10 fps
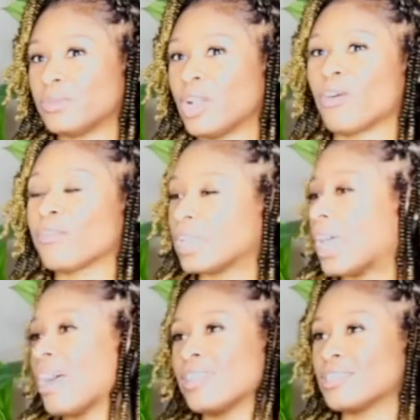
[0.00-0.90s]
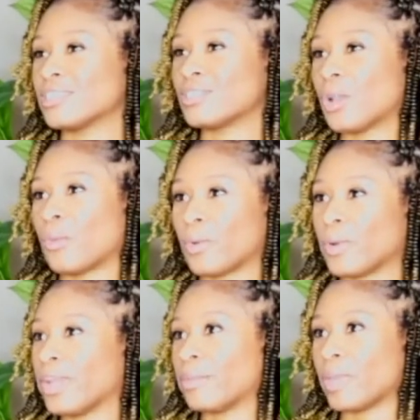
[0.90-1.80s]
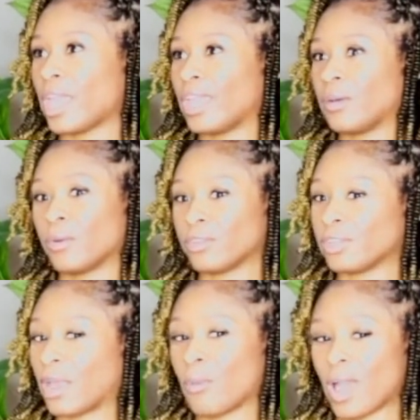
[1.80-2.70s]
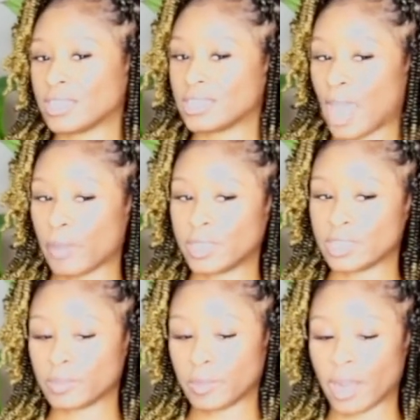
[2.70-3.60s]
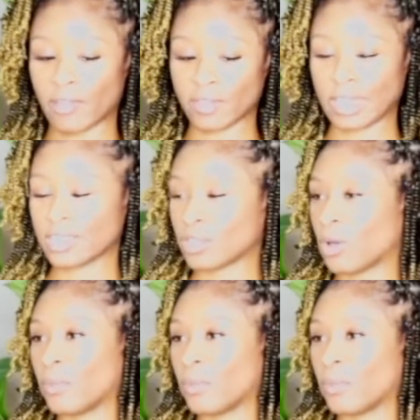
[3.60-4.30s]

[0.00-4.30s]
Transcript: We don't realize, when we're in pain and going through like, why is this happening to me? But I feel like it's